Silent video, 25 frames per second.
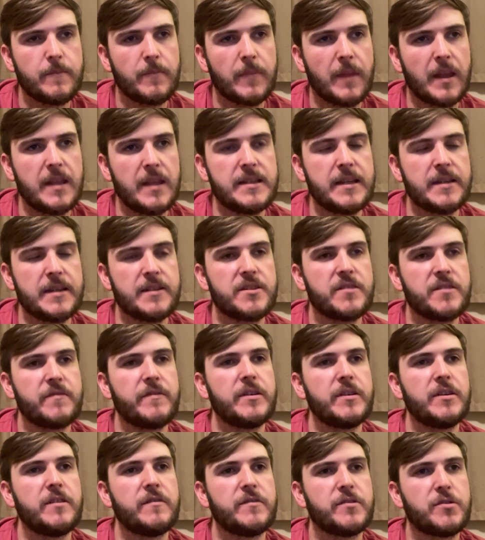Is that something
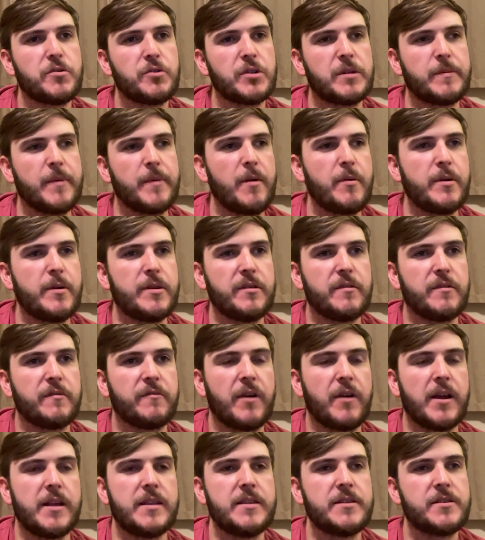you talked about with your
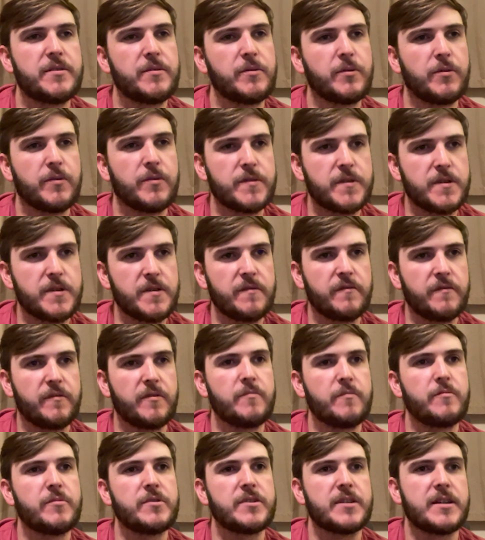friends who are also
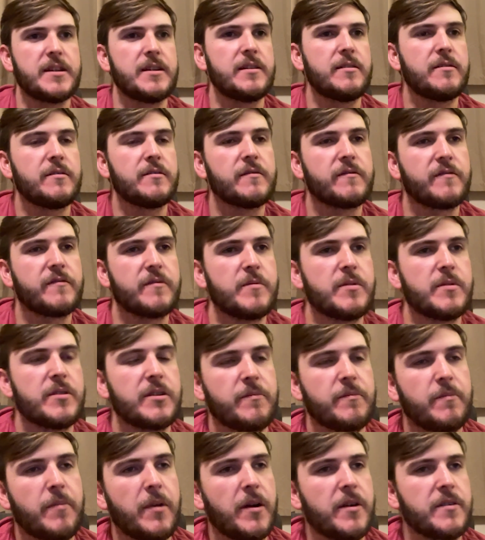from Brazil or from other
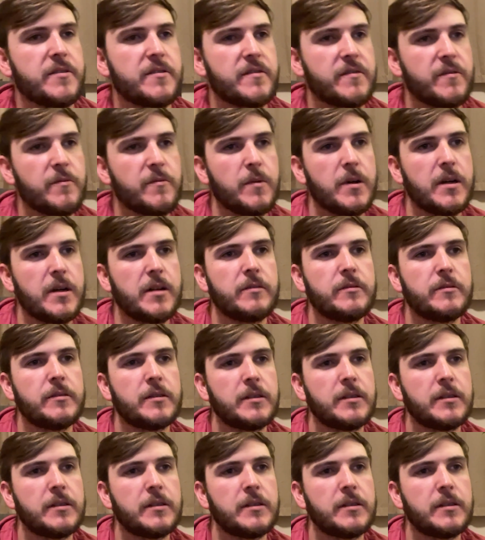parts of the world?